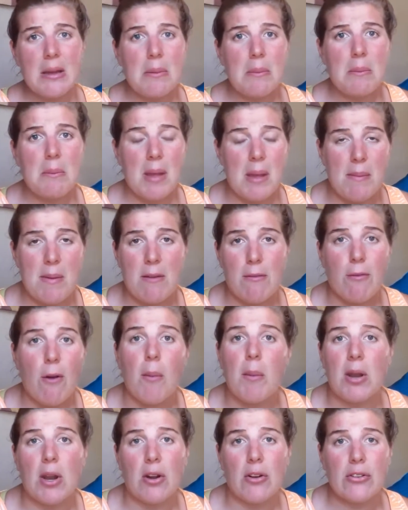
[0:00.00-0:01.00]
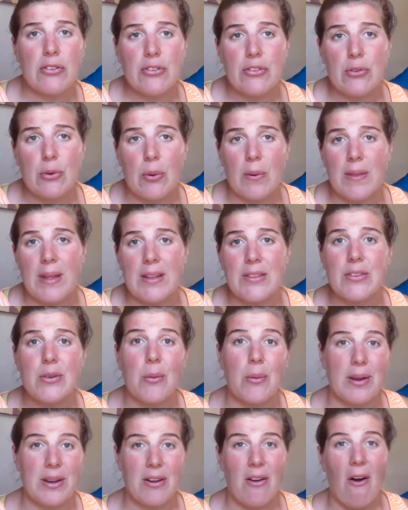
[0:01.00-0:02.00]
maybe from an art store that's
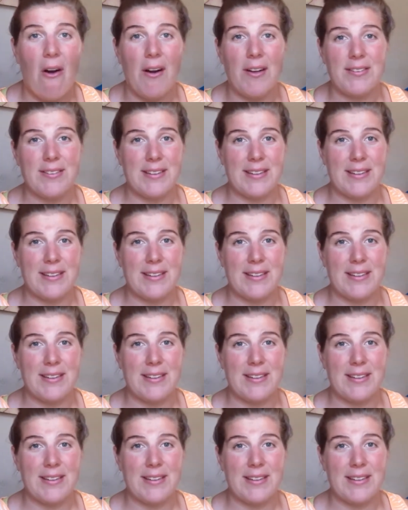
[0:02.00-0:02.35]
going to cost a